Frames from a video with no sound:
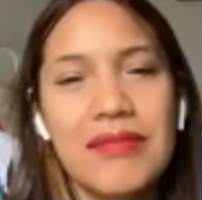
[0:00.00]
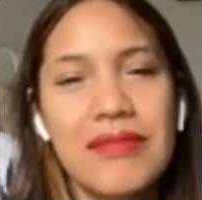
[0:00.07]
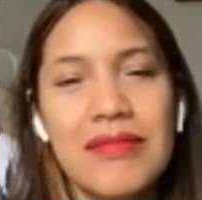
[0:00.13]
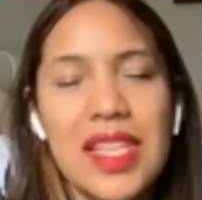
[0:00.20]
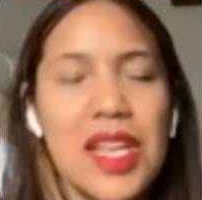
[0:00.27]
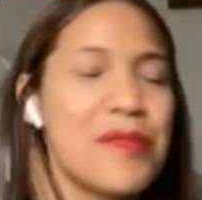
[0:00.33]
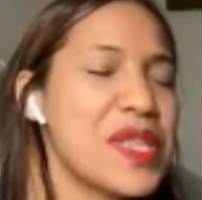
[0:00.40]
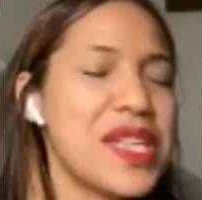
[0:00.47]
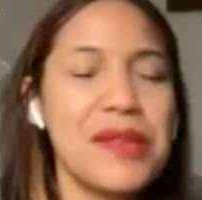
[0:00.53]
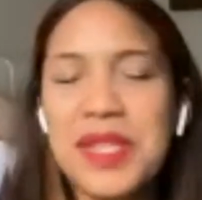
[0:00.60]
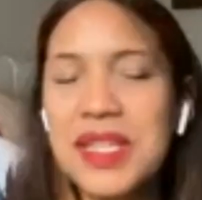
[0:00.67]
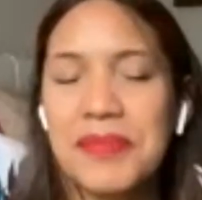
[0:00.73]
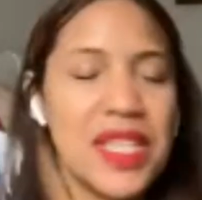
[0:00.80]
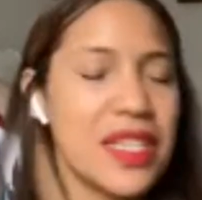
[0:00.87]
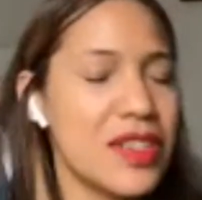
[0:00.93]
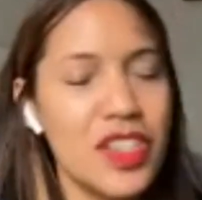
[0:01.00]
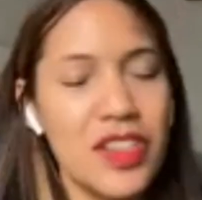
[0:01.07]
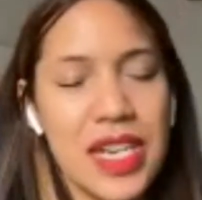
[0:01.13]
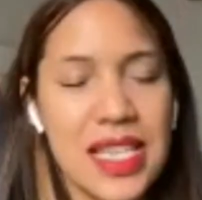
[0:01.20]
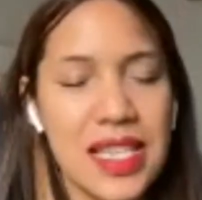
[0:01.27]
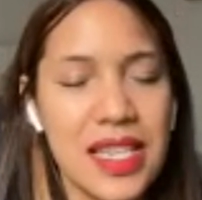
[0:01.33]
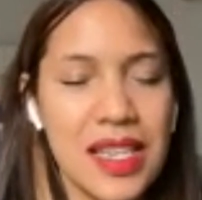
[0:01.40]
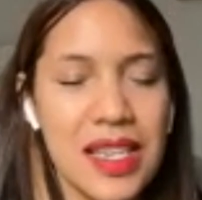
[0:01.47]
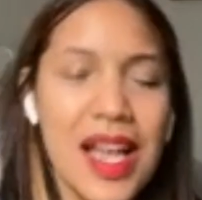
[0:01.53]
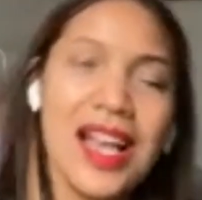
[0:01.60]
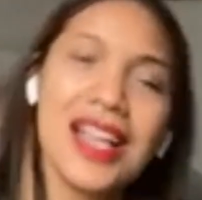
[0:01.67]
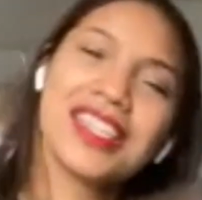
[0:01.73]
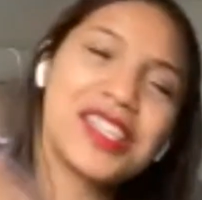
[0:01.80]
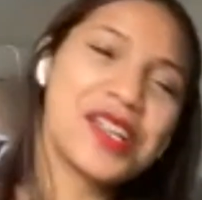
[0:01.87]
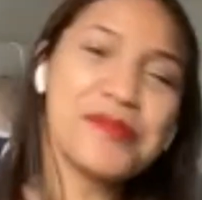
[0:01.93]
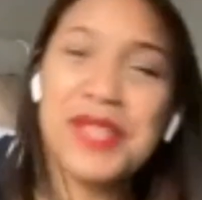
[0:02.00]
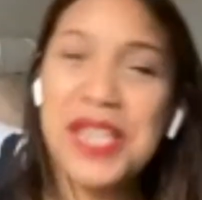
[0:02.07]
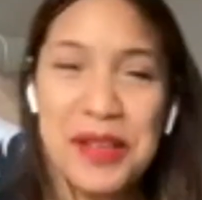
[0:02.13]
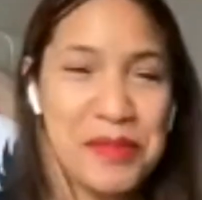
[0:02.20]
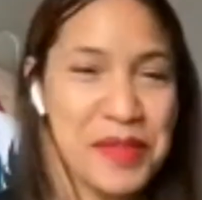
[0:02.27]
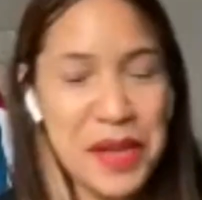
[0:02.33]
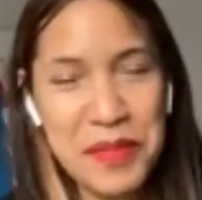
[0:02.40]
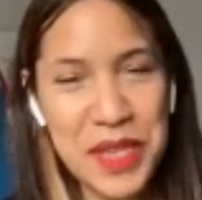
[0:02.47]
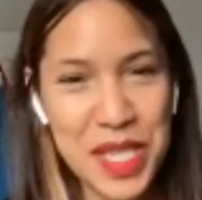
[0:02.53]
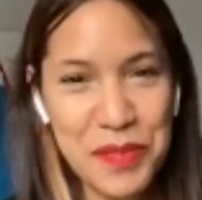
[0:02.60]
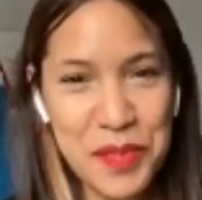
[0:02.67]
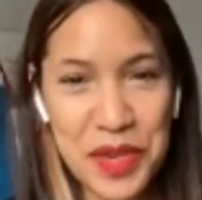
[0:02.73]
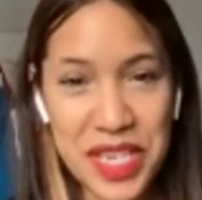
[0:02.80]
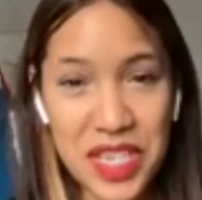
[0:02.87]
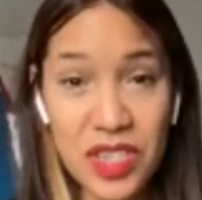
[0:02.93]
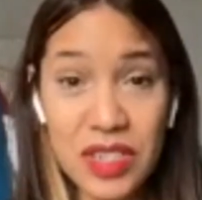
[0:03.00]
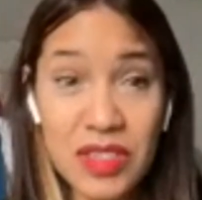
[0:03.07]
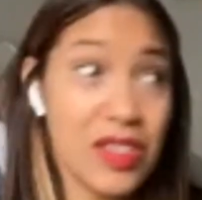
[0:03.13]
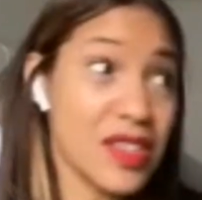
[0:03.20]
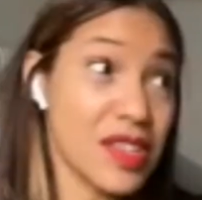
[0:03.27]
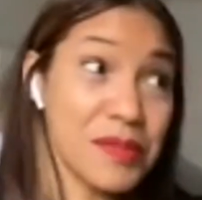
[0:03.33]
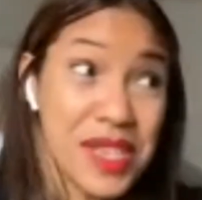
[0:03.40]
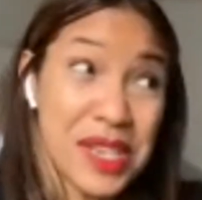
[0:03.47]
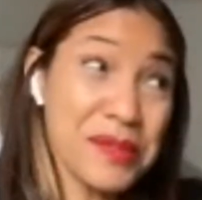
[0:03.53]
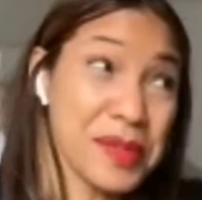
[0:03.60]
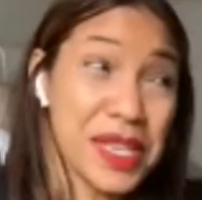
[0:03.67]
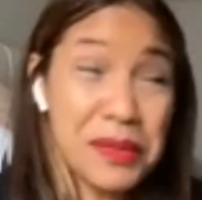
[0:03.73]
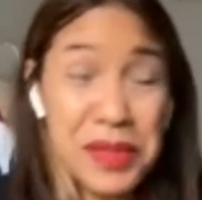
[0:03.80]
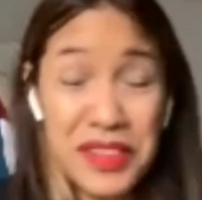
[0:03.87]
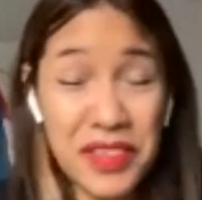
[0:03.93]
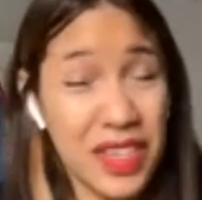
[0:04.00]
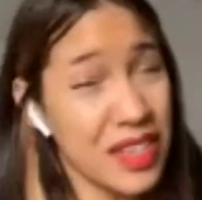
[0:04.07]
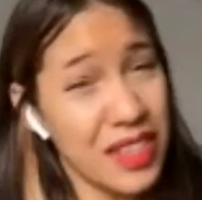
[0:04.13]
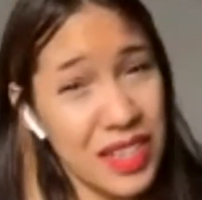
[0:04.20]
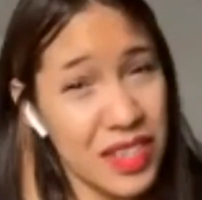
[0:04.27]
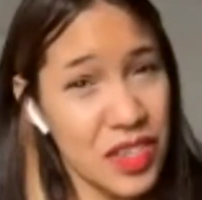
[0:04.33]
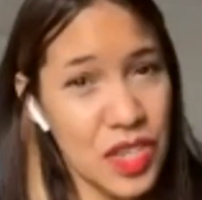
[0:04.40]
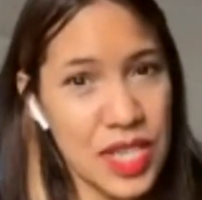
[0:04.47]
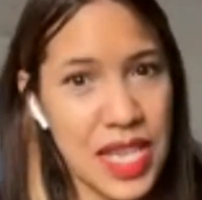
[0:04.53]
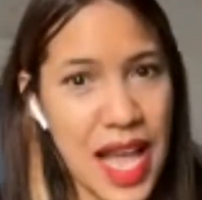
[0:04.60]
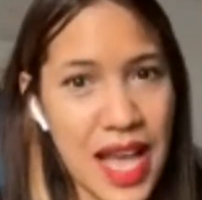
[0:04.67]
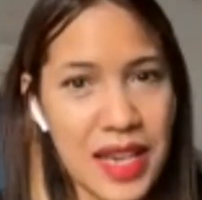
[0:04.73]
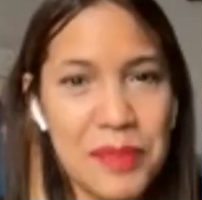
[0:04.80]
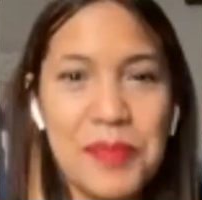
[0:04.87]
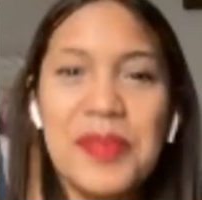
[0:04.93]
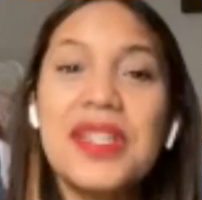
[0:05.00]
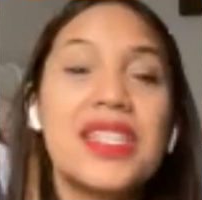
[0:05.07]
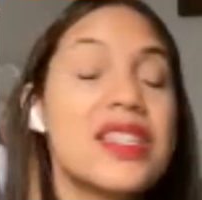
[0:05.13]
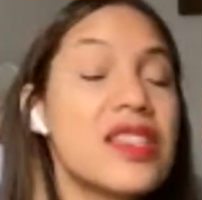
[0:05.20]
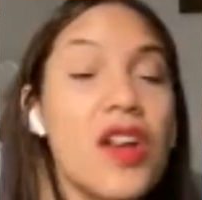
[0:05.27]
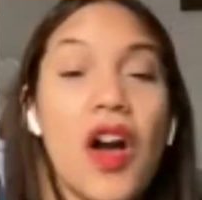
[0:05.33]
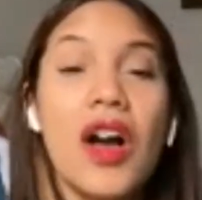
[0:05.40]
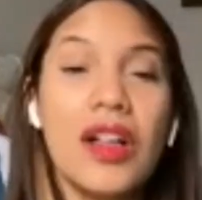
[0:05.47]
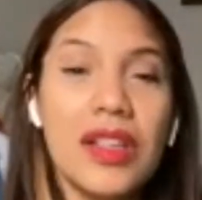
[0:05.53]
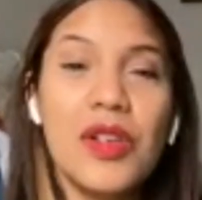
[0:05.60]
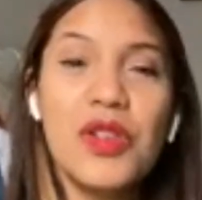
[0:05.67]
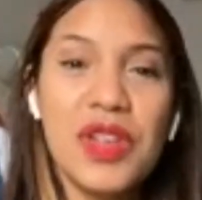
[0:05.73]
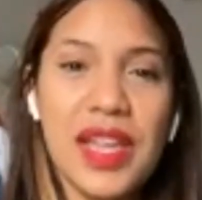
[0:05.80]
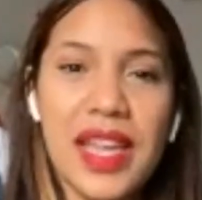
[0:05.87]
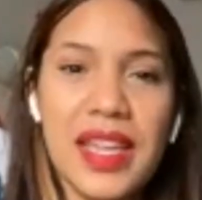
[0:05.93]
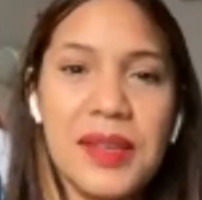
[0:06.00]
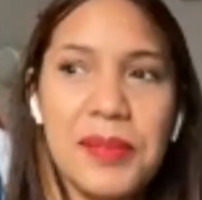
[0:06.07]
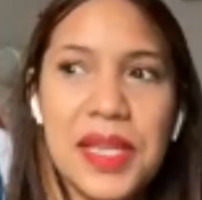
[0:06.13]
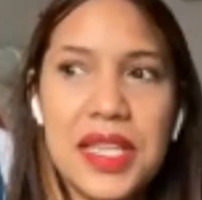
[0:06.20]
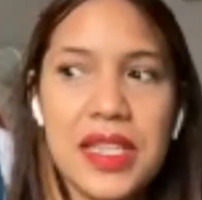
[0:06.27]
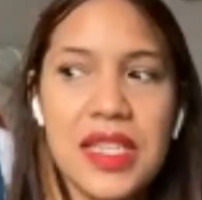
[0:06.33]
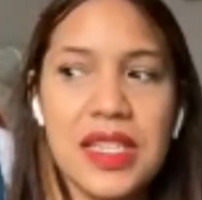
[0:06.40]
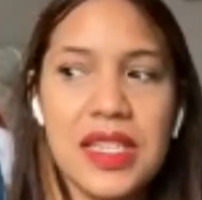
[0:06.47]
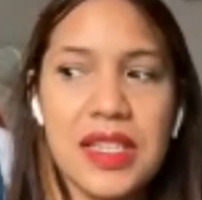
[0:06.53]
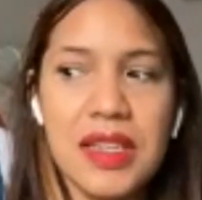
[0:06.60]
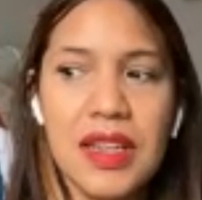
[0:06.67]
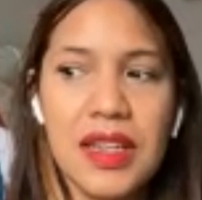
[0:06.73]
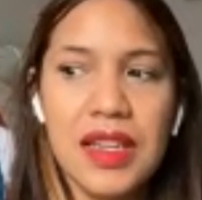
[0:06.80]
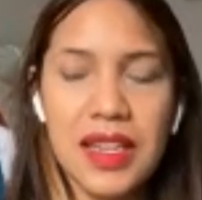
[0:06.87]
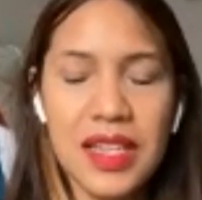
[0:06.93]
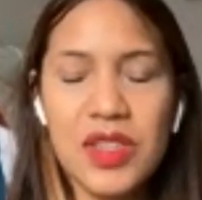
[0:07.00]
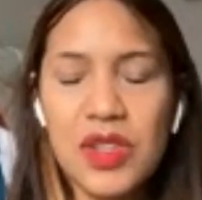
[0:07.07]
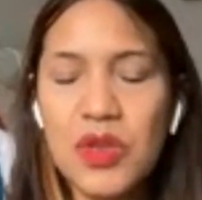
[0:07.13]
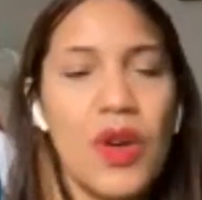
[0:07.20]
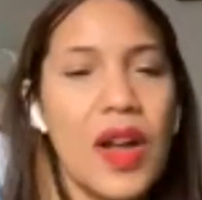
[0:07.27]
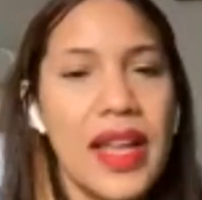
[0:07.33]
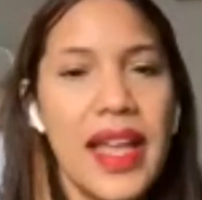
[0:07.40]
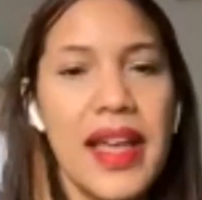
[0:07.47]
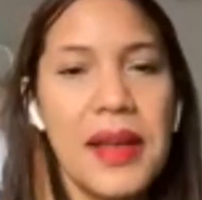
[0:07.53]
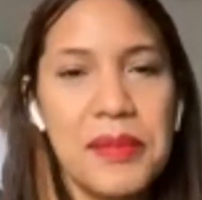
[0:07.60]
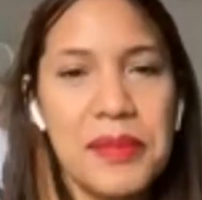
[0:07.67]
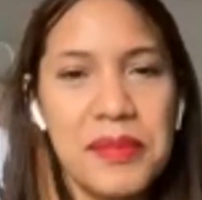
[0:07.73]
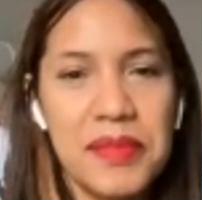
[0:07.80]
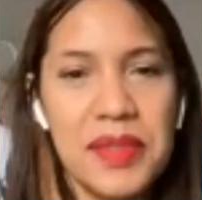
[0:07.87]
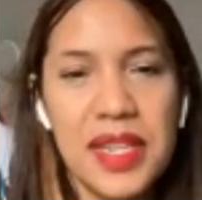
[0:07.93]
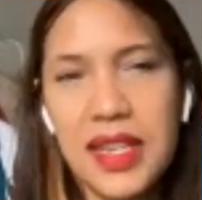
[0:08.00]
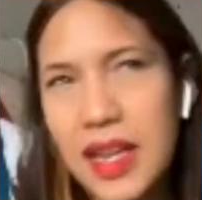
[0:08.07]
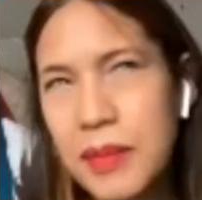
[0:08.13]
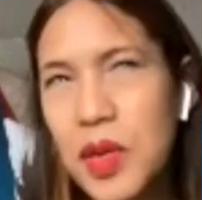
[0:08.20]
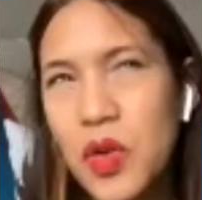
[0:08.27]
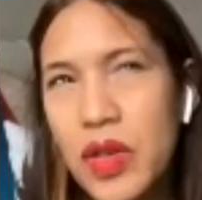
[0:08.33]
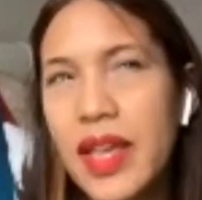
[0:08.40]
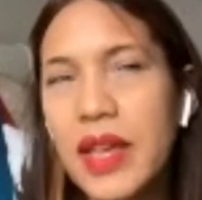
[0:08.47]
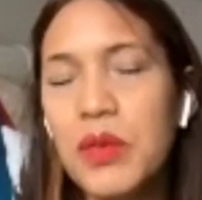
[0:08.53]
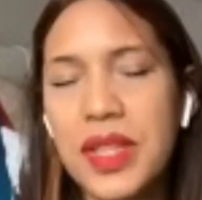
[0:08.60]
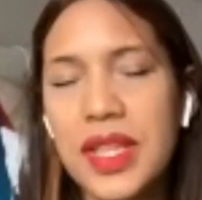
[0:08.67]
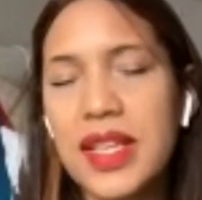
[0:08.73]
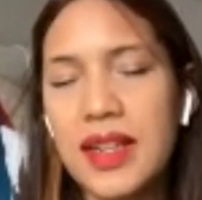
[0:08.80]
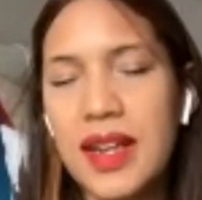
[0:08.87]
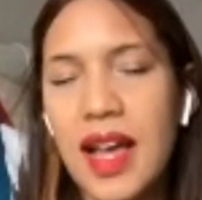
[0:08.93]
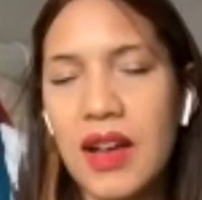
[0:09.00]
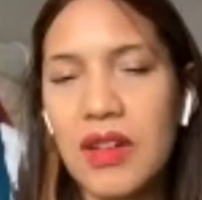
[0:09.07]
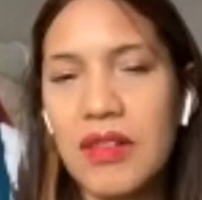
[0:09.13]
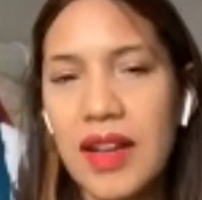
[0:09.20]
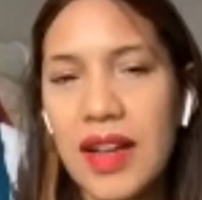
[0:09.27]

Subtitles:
Sometimes I'm a little crazy. Sometimes I'm inspirational. Sometimes I'm even a little sad, but it's all okay, because it's who I am, and I'm okay with it now.